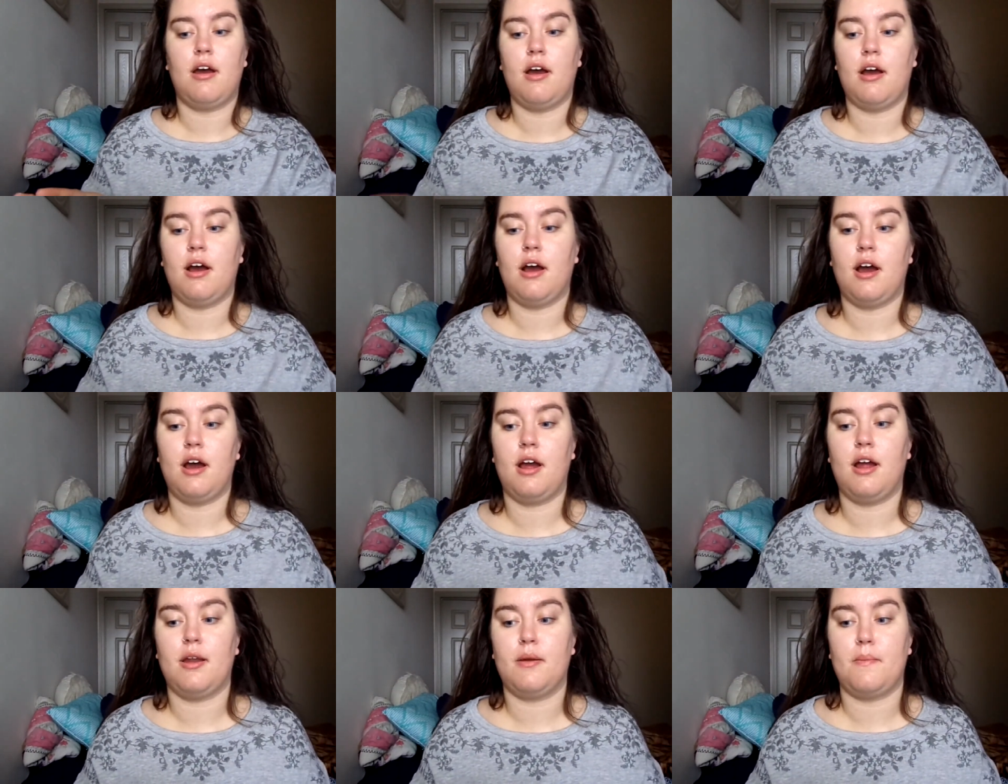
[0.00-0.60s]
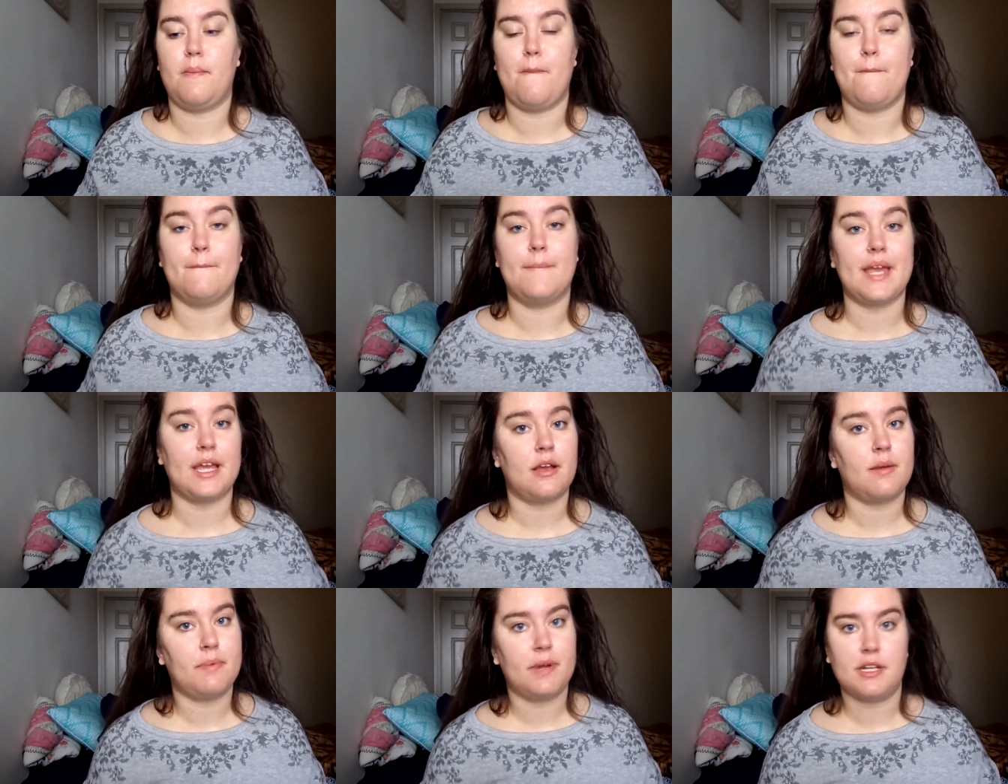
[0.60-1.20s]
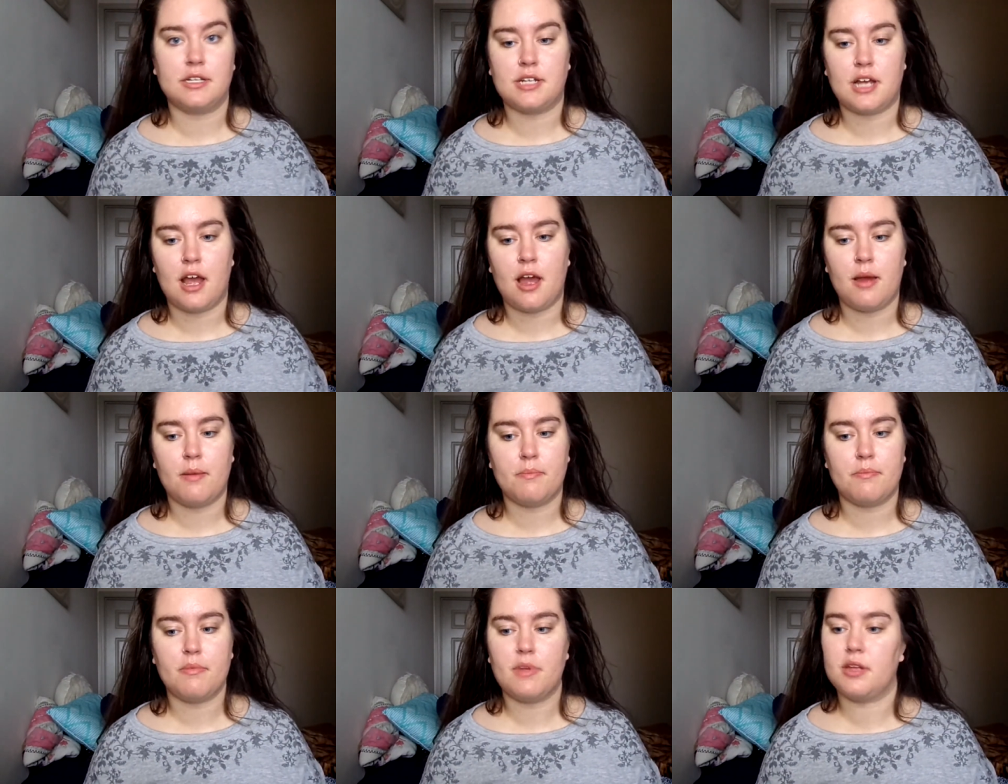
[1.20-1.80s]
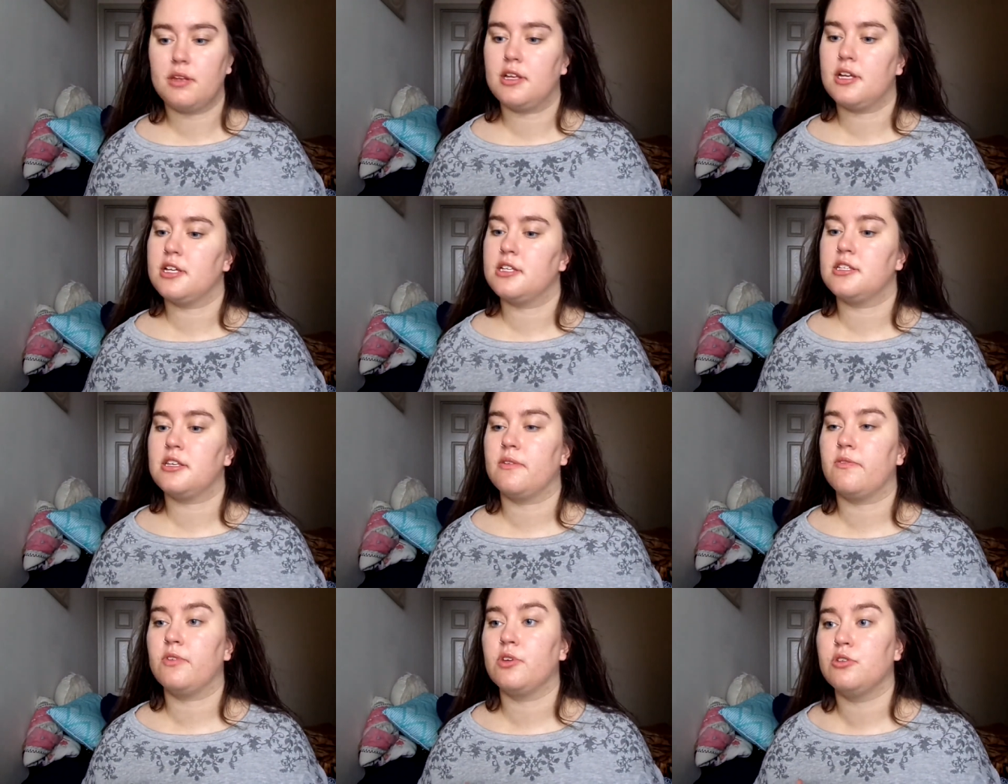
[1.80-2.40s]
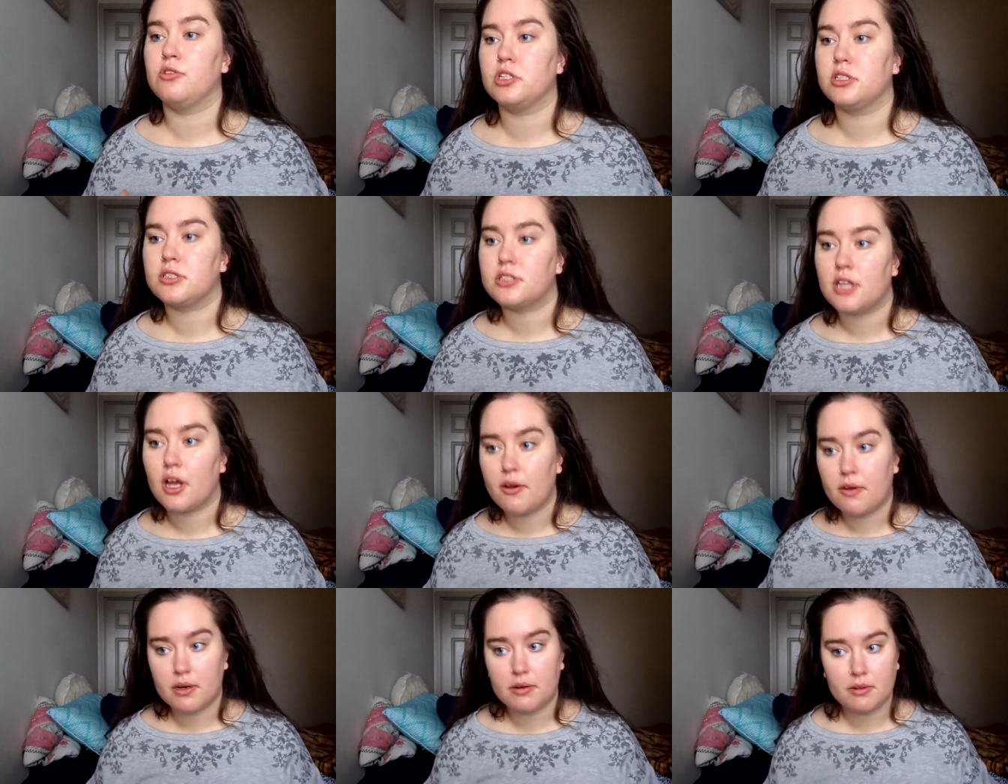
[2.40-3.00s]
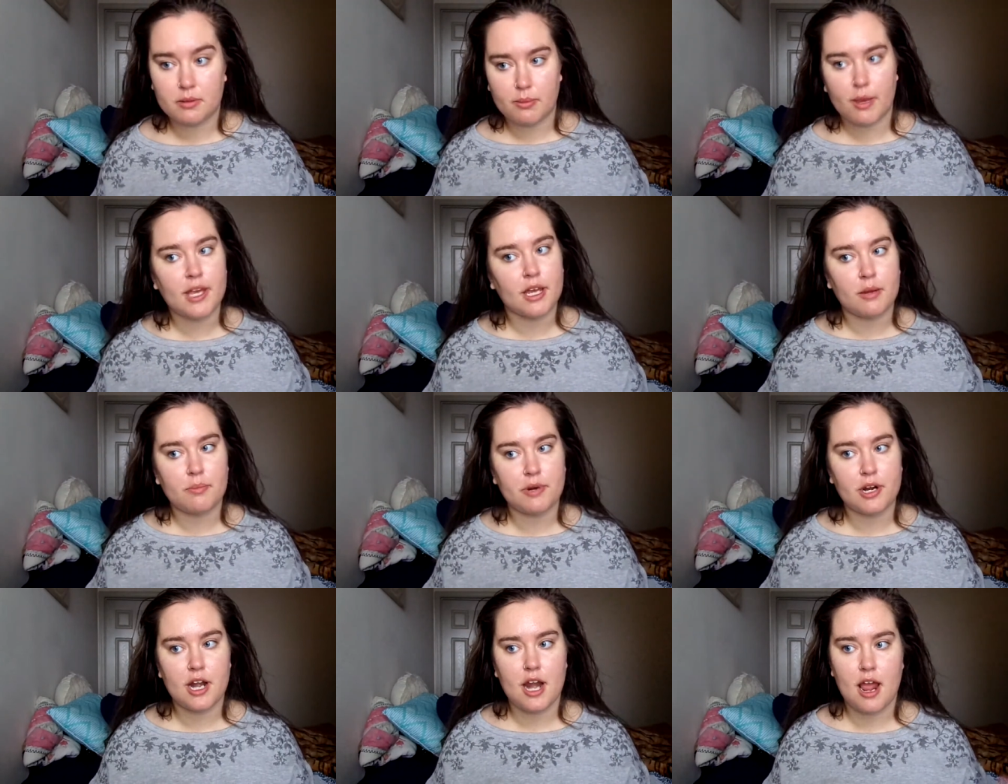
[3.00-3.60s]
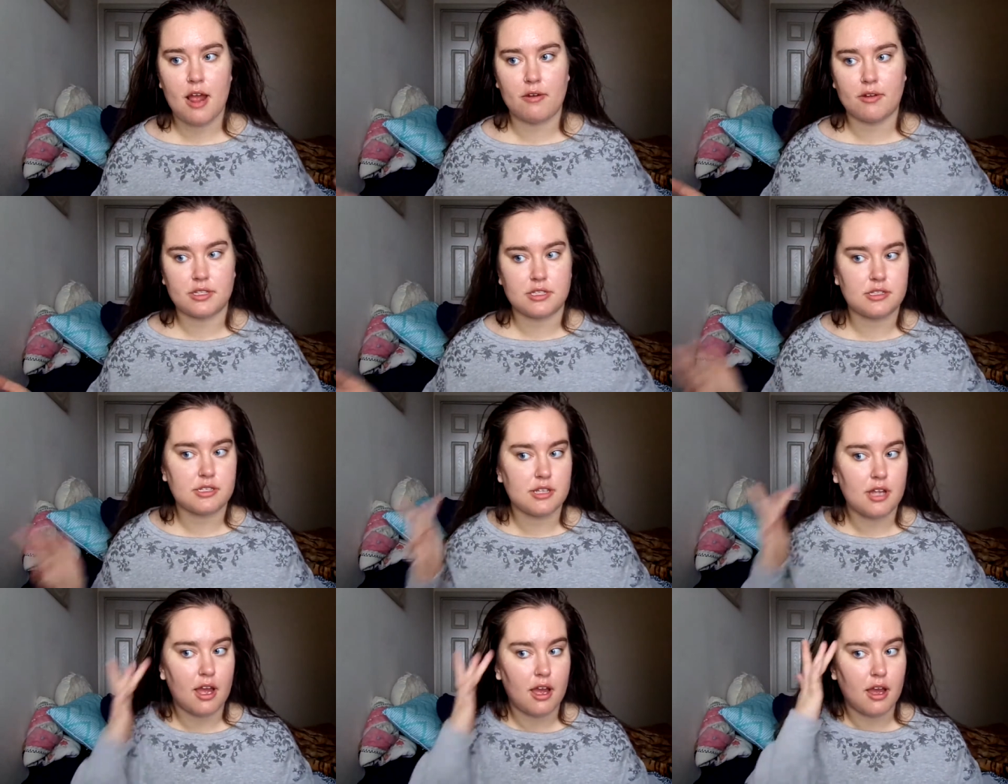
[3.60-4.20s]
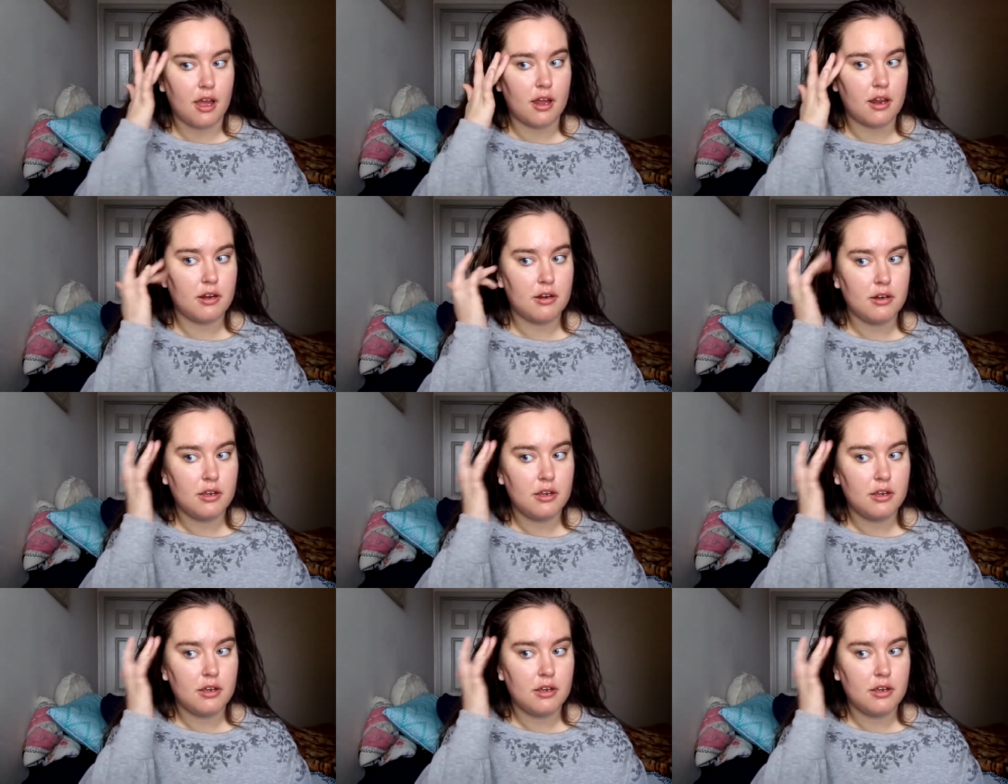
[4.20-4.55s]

on makeup on top because if you just go in with makeup right now, it's not